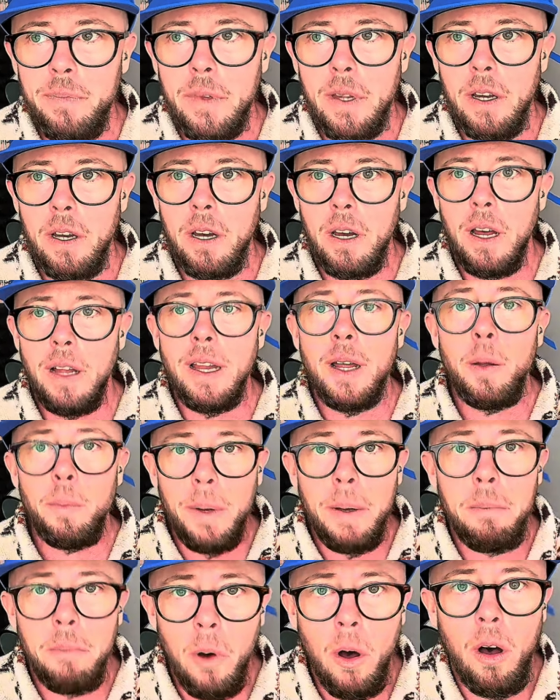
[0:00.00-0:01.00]
a little
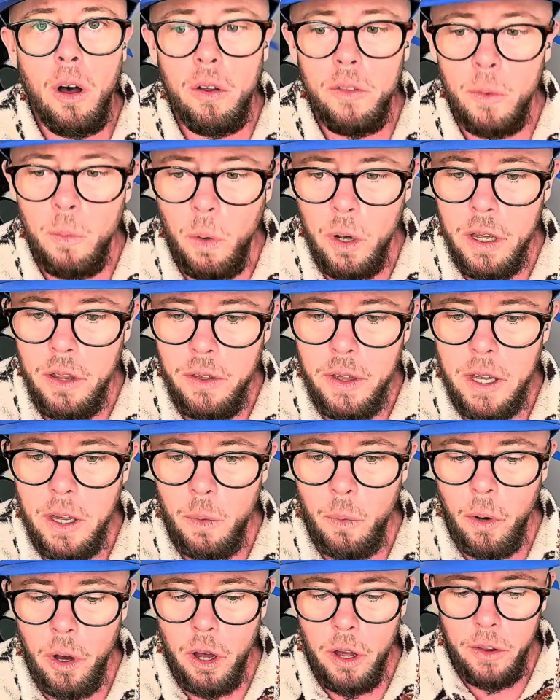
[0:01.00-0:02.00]
bit more than what you think you're
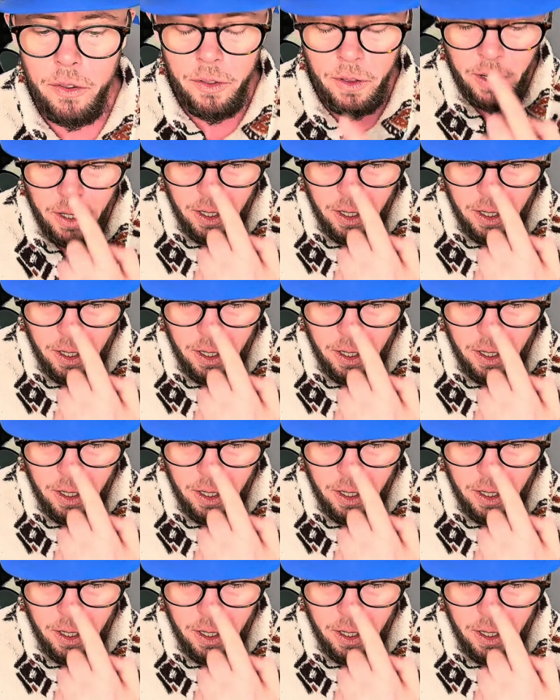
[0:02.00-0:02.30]
worth.